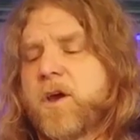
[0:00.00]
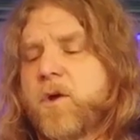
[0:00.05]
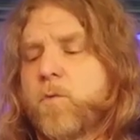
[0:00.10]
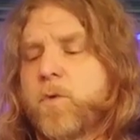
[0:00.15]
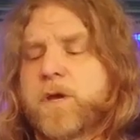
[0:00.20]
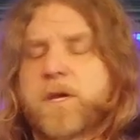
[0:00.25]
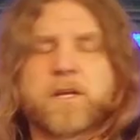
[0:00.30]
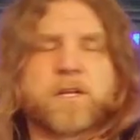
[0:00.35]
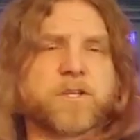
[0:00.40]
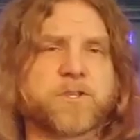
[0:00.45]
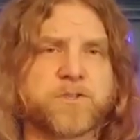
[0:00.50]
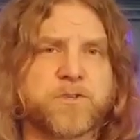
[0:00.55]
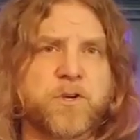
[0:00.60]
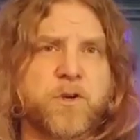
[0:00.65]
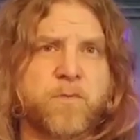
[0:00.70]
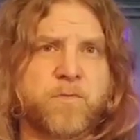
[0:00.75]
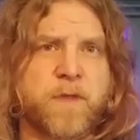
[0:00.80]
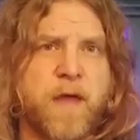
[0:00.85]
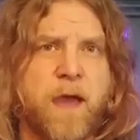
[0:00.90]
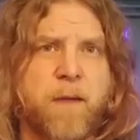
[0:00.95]
we can
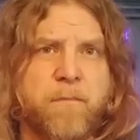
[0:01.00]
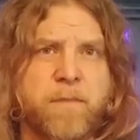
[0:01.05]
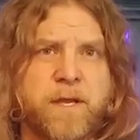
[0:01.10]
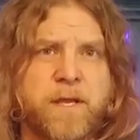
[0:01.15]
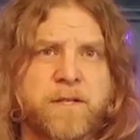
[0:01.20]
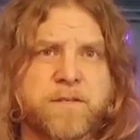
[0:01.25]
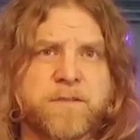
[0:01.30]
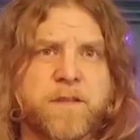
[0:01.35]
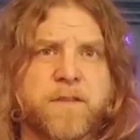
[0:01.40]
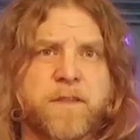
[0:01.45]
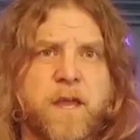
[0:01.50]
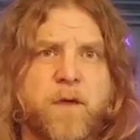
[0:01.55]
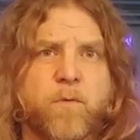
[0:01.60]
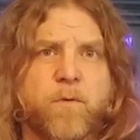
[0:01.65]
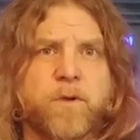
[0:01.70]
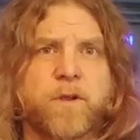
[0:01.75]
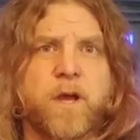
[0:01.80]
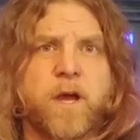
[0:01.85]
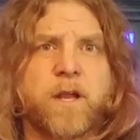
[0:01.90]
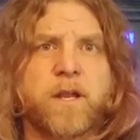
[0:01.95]
assume that means that they
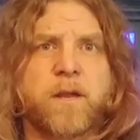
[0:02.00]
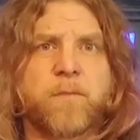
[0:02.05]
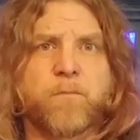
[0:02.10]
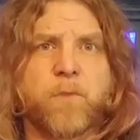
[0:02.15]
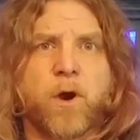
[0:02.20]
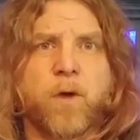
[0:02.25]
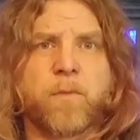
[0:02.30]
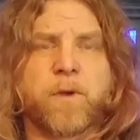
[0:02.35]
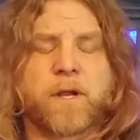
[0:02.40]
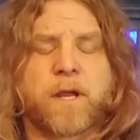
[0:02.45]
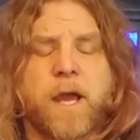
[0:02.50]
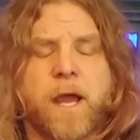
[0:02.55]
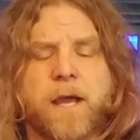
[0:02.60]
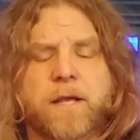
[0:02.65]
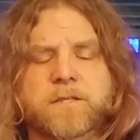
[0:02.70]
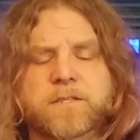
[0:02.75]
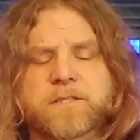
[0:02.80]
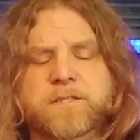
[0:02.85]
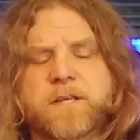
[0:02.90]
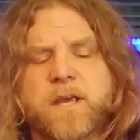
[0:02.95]
were done in bourbon
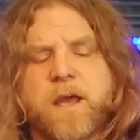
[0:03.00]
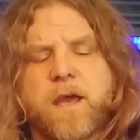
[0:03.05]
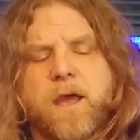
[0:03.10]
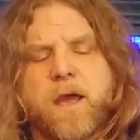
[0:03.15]
casks.